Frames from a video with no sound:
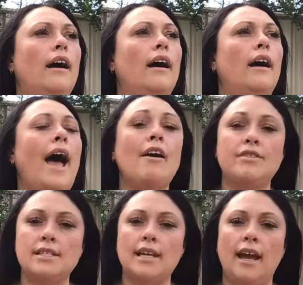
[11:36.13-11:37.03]
have
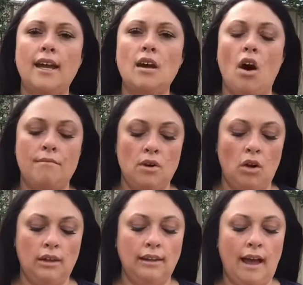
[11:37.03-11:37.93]
to say I'm
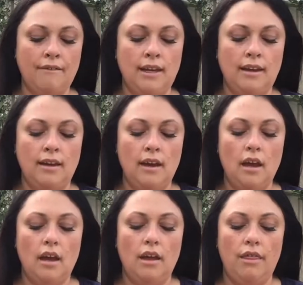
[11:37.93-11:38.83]
not loving
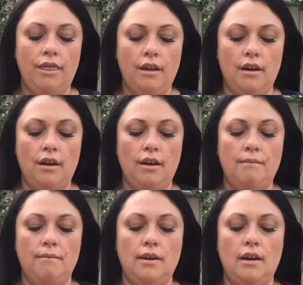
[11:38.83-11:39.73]

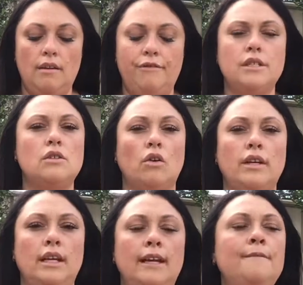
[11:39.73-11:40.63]
them for sock
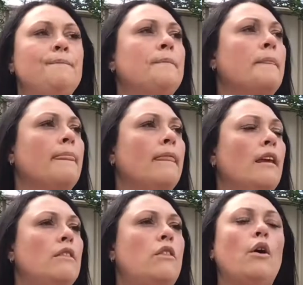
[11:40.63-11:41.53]
knitting,
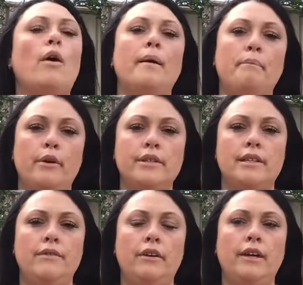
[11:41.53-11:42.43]
though I'm
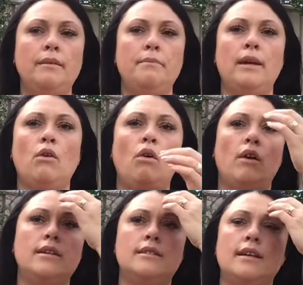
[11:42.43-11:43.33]
persevering,
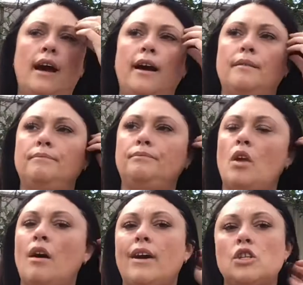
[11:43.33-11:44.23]
because I've
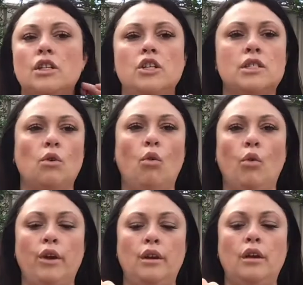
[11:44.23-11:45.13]
actually just
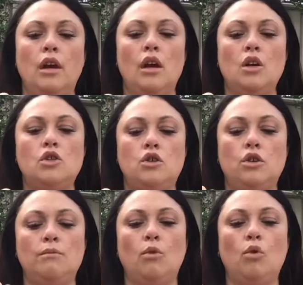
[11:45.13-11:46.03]
ordered
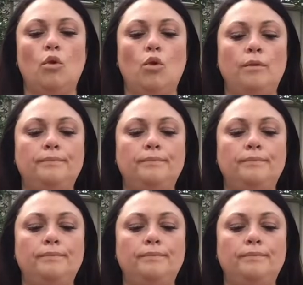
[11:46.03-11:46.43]
two more